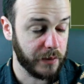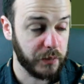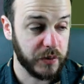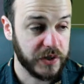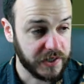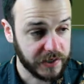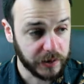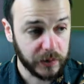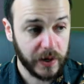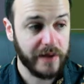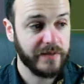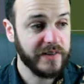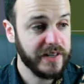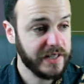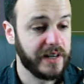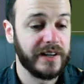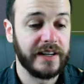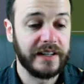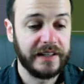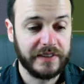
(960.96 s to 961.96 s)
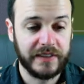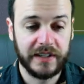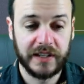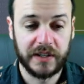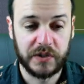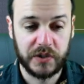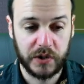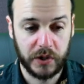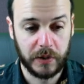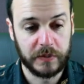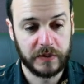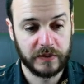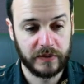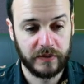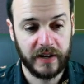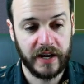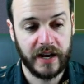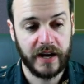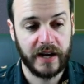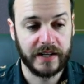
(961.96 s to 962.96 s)
And we still haven't done anything in terms
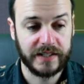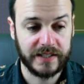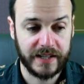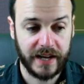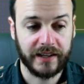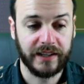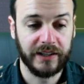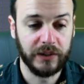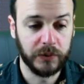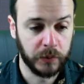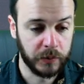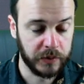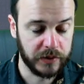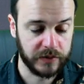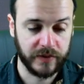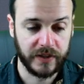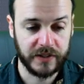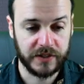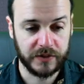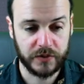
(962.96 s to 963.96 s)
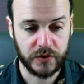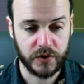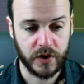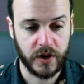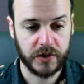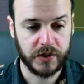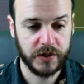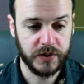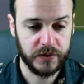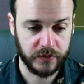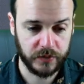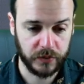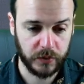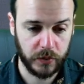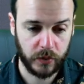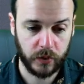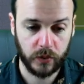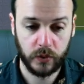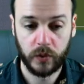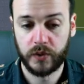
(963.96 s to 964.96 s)
of our attacking or defensive structures for